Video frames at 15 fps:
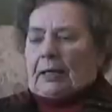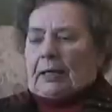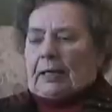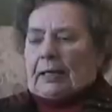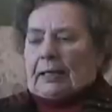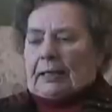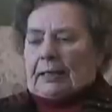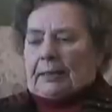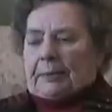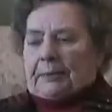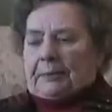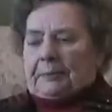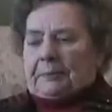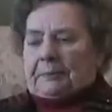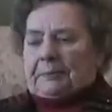and uh,
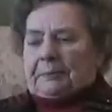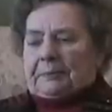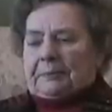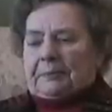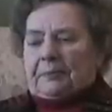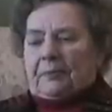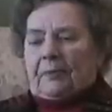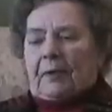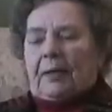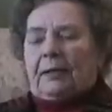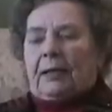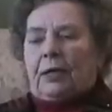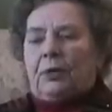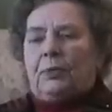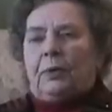
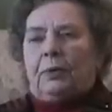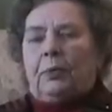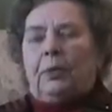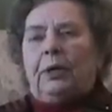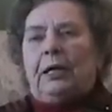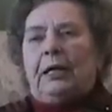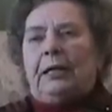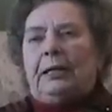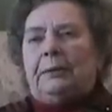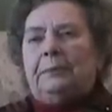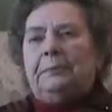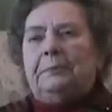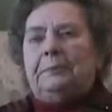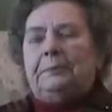that's what we hit